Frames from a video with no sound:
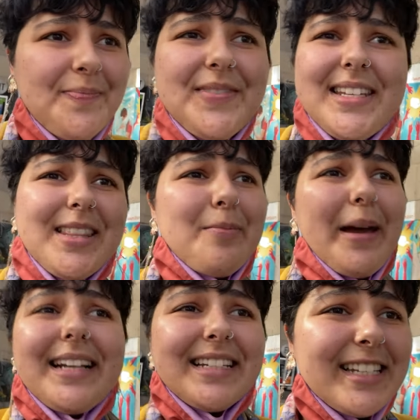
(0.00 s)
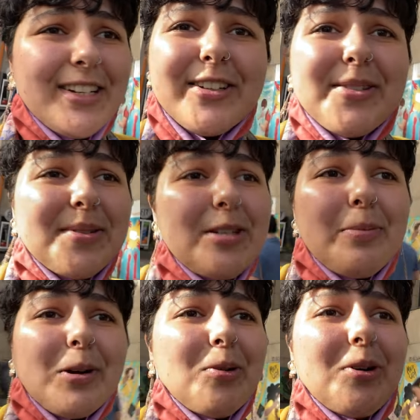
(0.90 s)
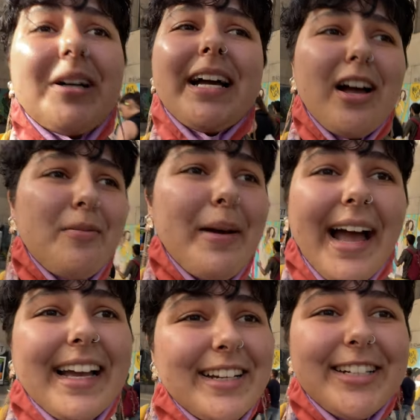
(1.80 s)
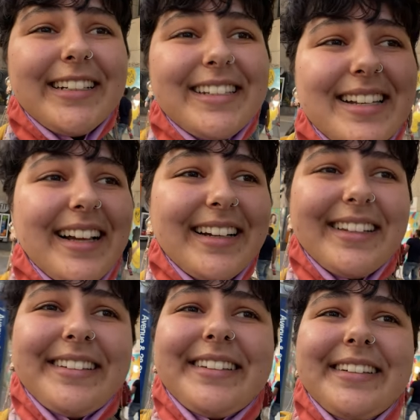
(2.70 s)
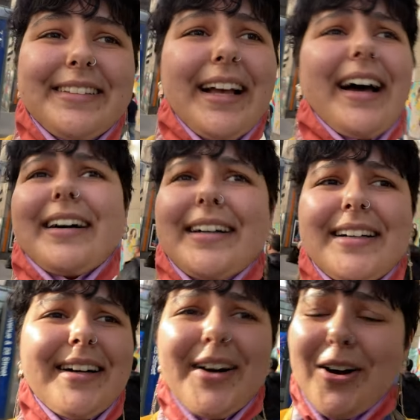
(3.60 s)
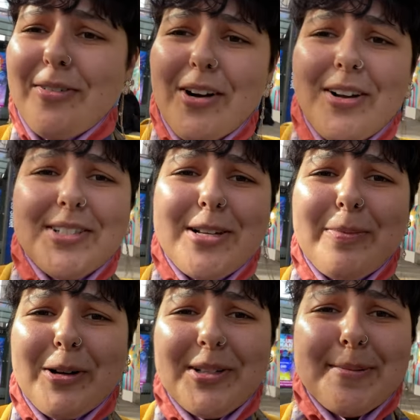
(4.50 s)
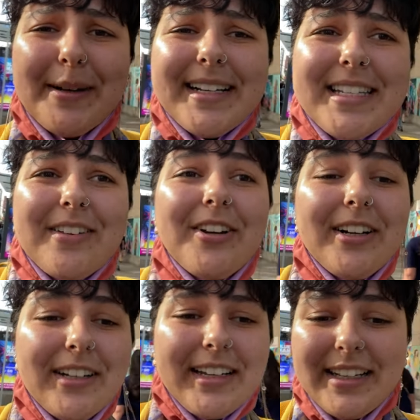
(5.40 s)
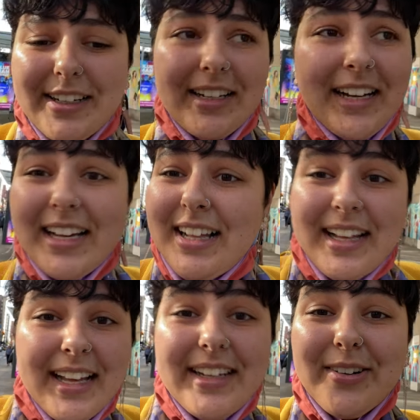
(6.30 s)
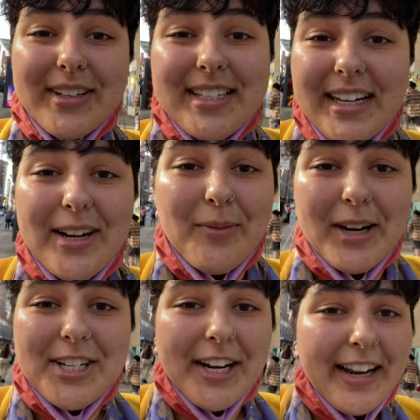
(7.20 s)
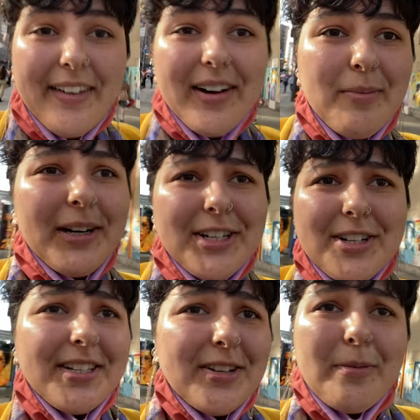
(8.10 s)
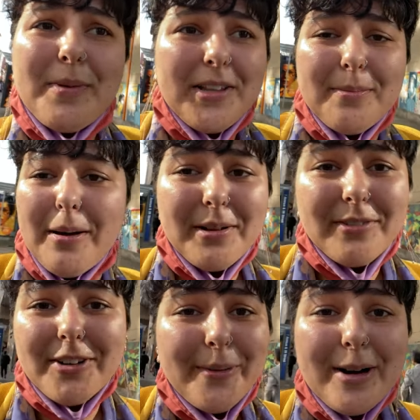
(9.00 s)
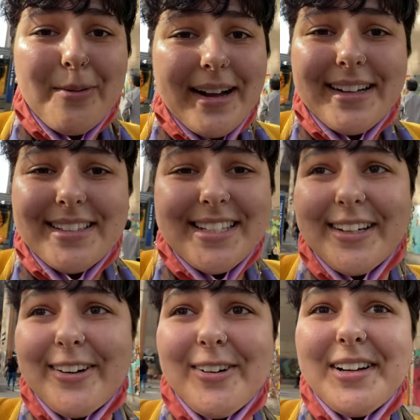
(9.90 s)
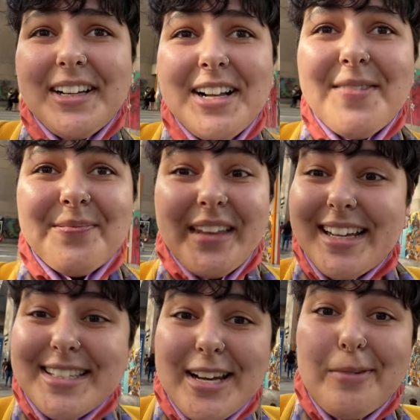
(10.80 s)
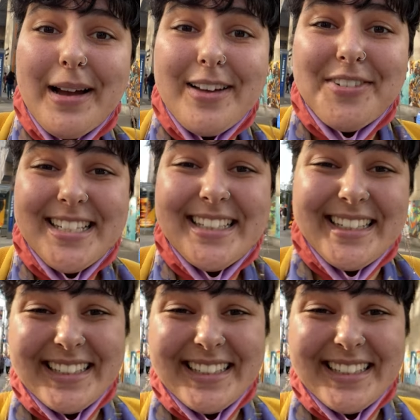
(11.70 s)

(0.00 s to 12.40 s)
Seeing the painting students was super cool. Packaging design, yeah. Overall, super cool experience. If you're here in New York City and you want to check it out, I'm pretty sure this is open to the public for quite a while, so yeah, stop by F I T.